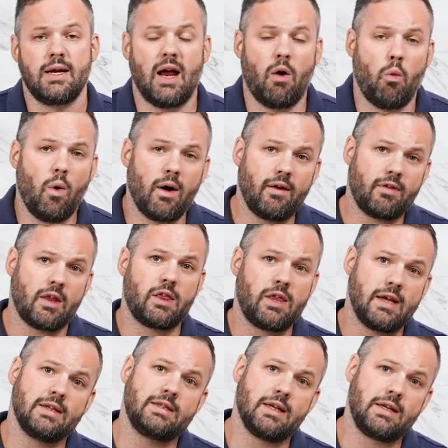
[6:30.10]
Now, one of the
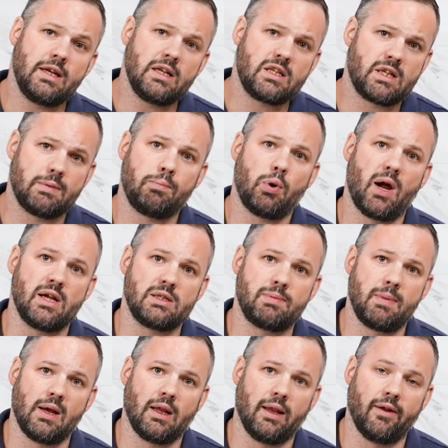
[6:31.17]
things that did surprise
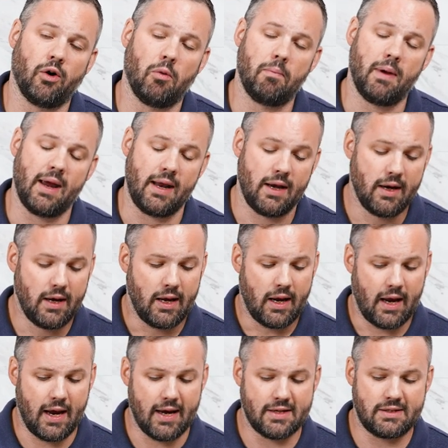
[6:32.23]
me a little bit
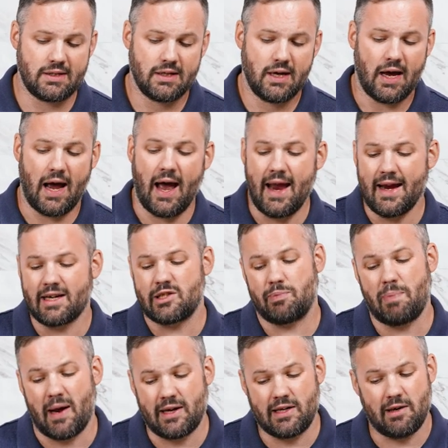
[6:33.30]
is I
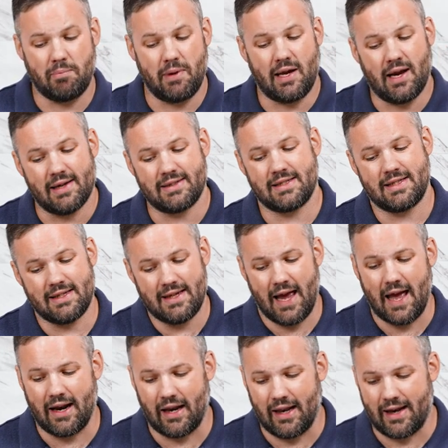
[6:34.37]
expected because it's a
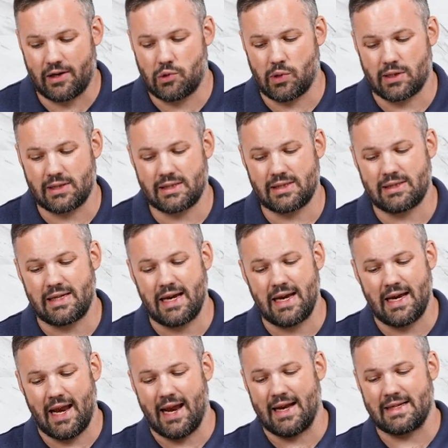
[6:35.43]
non-electric
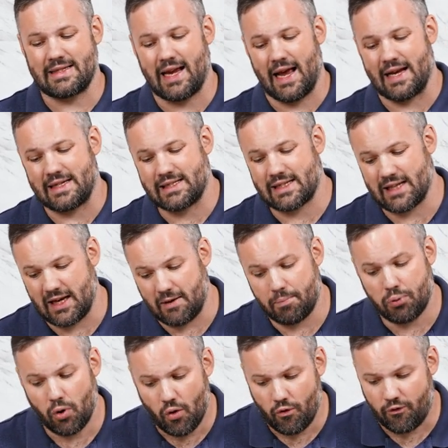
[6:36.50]
seat and it's got a sleek
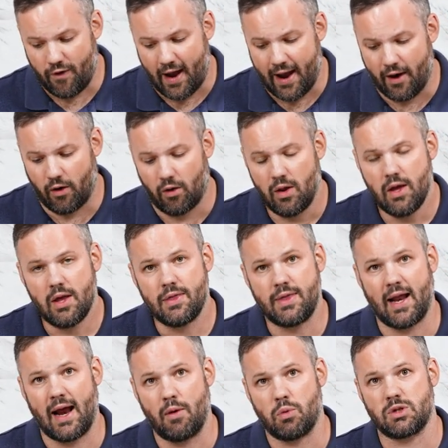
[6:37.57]
profile
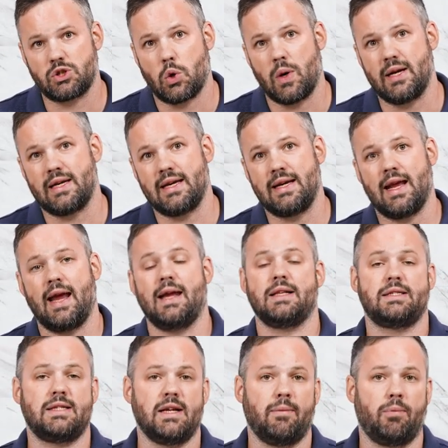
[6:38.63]
that I was going to
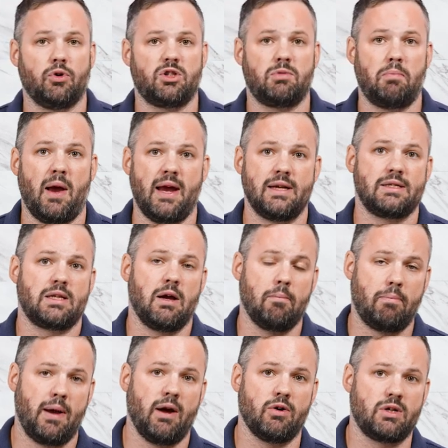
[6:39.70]
gain sittable space
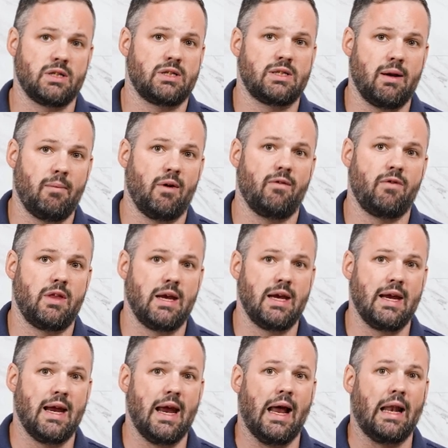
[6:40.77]
compared to some of
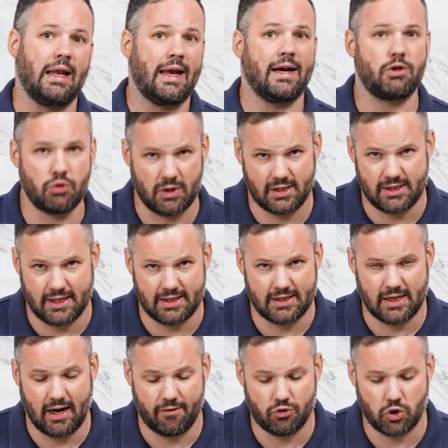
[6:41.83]
the electric
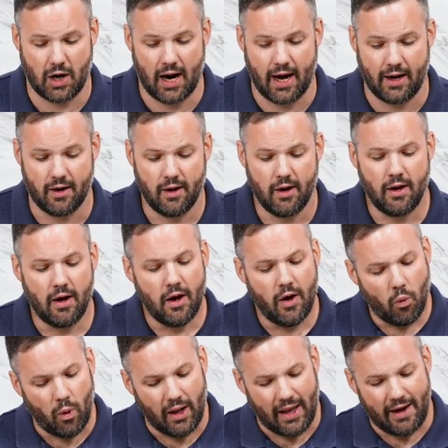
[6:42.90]
seats that I've tried.
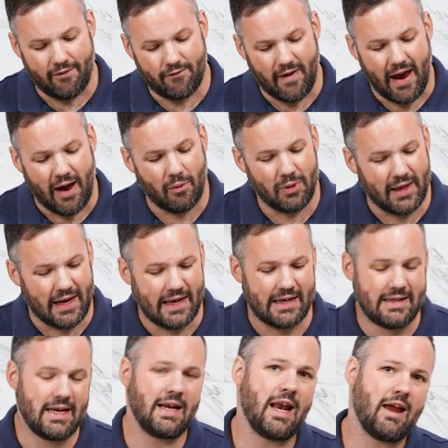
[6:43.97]
While I found that
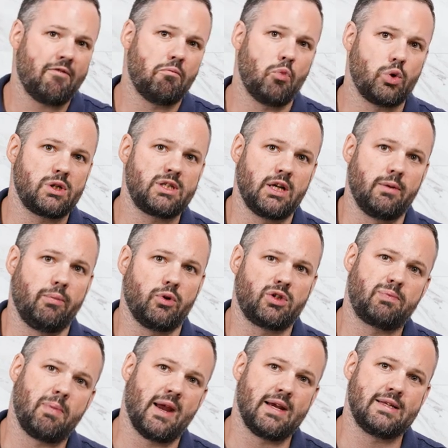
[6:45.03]
it did have more sittable
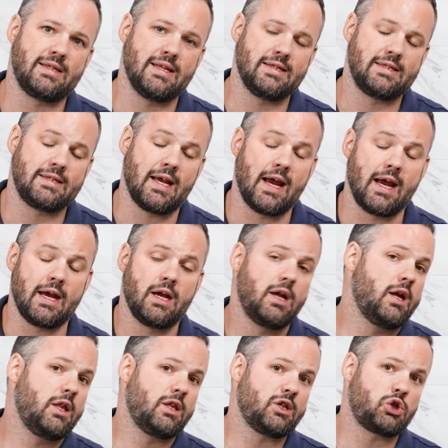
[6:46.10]
space than say
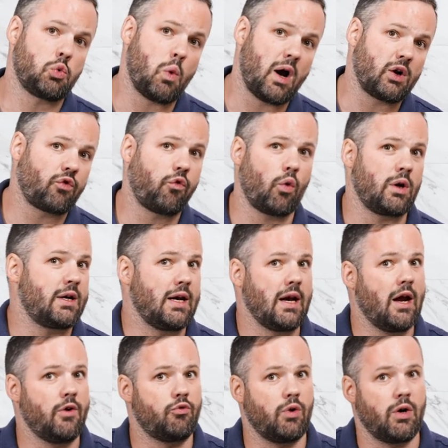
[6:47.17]
the Swash
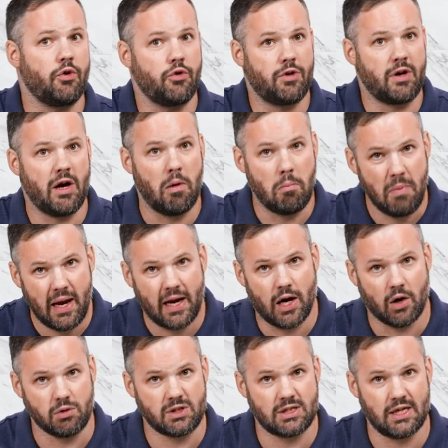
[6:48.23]
1400 or the
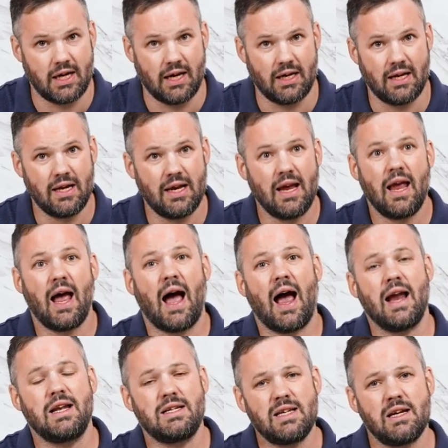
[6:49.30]
Omigo seat,
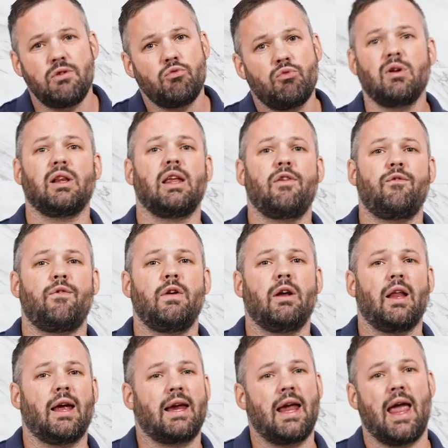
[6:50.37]
I didn't really
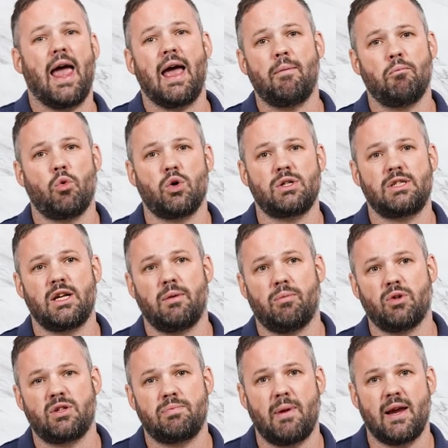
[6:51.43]
feel like it had more
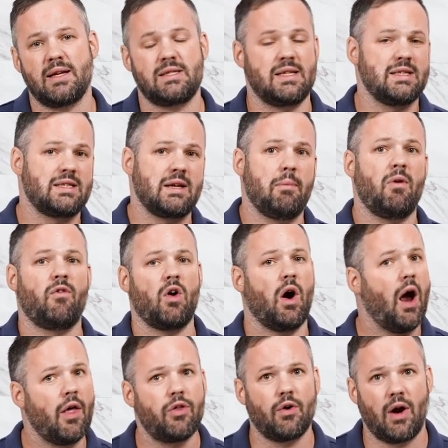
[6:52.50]
sittable space than some of
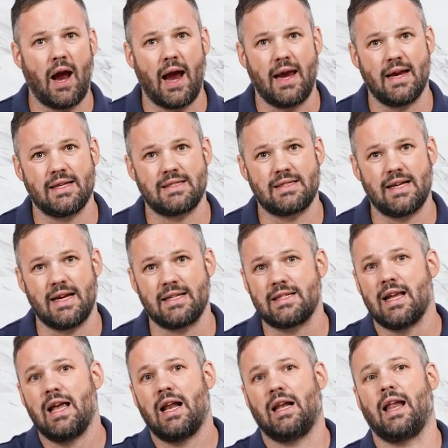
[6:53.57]
our other high-end
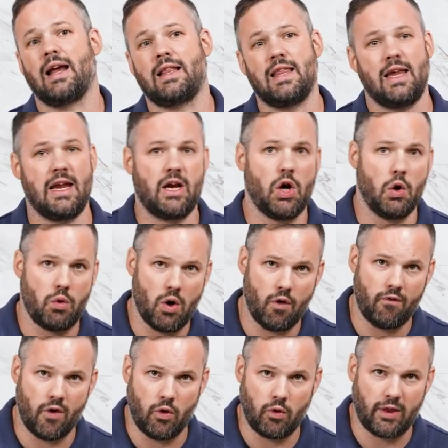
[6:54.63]
seats like the
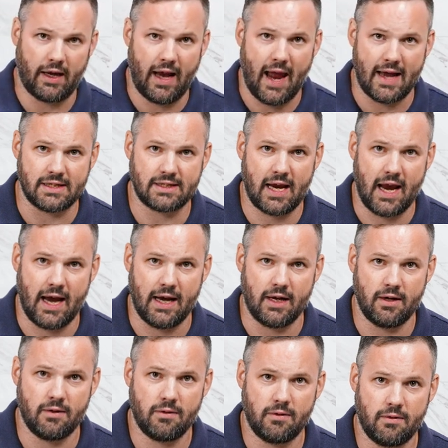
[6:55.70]
EcoNova or the
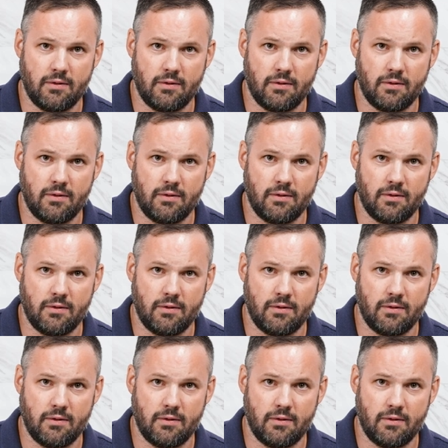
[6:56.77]
Cascade.